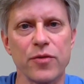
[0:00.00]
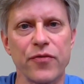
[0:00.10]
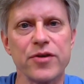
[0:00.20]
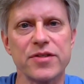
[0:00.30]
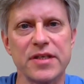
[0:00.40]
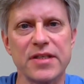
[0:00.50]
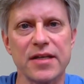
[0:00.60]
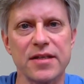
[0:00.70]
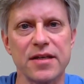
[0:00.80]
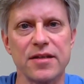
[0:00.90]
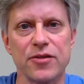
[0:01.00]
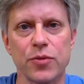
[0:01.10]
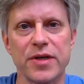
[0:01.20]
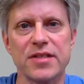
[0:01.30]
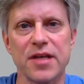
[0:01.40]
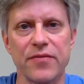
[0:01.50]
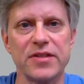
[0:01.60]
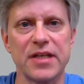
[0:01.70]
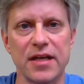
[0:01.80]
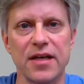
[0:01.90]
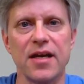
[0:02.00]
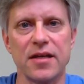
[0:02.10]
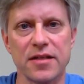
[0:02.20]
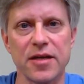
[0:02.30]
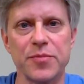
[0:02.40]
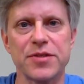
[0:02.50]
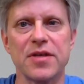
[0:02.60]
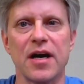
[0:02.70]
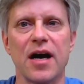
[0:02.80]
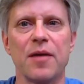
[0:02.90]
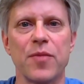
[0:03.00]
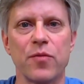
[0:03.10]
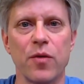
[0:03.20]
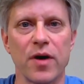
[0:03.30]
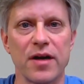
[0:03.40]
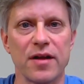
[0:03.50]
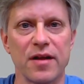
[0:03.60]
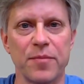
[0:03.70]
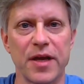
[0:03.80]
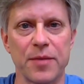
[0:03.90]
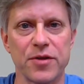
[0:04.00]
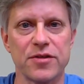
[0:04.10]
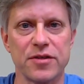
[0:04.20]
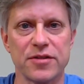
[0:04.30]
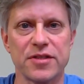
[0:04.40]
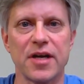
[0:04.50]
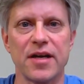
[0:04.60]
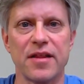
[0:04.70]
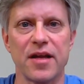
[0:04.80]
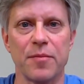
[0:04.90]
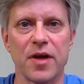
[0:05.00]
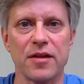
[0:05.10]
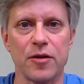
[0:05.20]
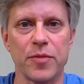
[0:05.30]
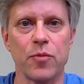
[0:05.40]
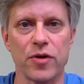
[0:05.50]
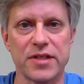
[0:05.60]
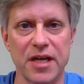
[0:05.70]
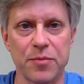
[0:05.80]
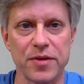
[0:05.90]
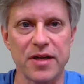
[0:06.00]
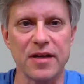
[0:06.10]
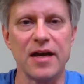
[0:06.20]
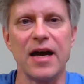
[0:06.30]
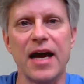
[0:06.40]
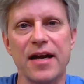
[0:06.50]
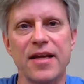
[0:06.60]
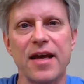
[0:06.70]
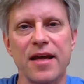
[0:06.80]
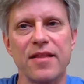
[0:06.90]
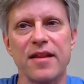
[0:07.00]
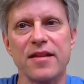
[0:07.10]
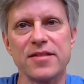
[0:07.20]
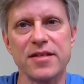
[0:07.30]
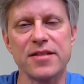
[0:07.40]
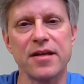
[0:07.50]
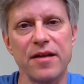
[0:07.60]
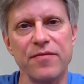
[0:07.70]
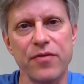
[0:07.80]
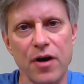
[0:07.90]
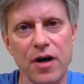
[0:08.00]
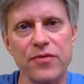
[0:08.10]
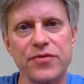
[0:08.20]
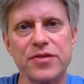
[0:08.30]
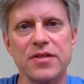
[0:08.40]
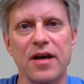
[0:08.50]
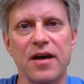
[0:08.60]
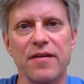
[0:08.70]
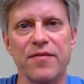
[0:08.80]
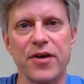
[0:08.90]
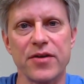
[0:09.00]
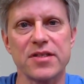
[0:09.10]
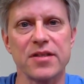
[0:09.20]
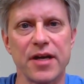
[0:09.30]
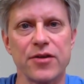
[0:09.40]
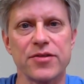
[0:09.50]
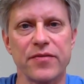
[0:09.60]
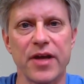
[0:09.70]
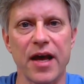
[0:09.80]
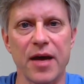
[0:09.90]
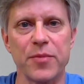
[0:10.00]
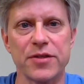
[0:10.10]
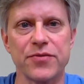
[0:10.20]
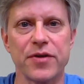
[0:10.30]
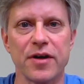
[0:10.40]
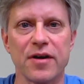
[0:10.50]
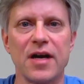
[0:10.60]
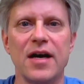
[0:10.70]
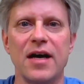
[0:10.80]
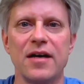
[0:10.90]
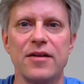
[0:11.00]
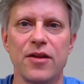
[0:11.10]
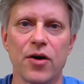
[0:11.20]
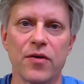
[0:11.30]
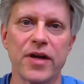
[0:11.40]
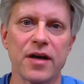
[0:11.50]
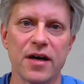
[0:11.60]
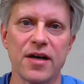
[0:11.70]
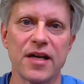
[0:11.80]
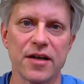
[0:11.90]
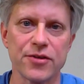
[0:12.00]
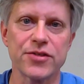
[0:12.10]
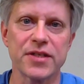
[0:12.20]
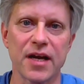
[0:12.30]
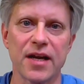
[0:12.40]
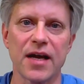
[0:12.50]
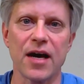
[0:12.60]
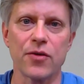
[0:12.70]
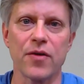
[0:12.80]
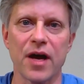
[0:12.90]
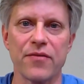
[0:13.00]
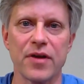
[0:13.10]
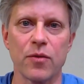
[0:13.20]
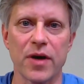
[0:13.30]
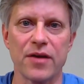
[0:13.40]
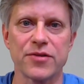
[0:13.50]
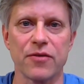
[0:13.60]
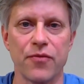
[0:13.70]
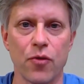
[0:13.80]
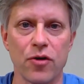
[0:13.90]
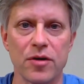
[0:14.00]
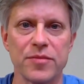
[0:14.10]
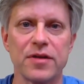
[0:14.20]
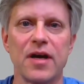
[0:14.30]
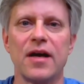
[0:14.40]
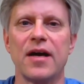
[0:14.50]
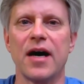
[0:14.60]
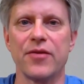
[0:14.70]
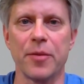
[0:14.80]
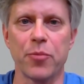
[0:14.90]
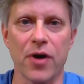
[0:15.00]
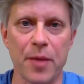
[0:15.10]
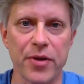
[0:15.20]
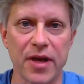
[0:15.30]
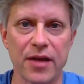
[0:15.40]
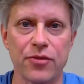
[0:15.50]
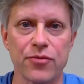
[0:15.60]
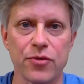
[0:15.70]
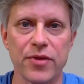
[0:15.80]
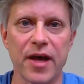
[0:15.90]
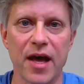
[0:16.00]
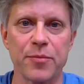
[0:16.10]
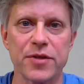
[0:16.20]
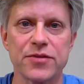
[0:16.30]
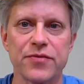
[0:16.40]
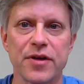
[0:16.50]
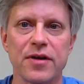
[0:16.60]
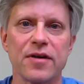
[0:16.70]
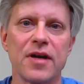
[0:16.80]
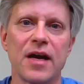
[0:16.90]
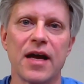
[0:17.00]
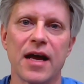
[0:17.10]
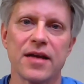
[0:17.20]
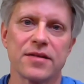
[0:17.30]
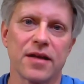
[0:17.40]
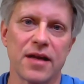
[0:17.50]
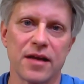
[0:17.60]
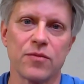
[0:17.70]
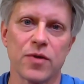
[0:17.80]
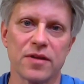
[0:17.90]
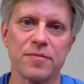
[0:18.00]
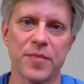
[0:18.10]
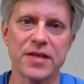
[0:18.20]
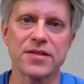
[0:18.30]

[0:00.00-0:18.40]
were first detected in the 2017 eclipse, uh, but we want to be able to study them a little bit more deeply. And again, since it involves uh, various layers of the atmosphere, knowing uh, and understanding how gravity waves are formed, how they propagate through the atmosphere, will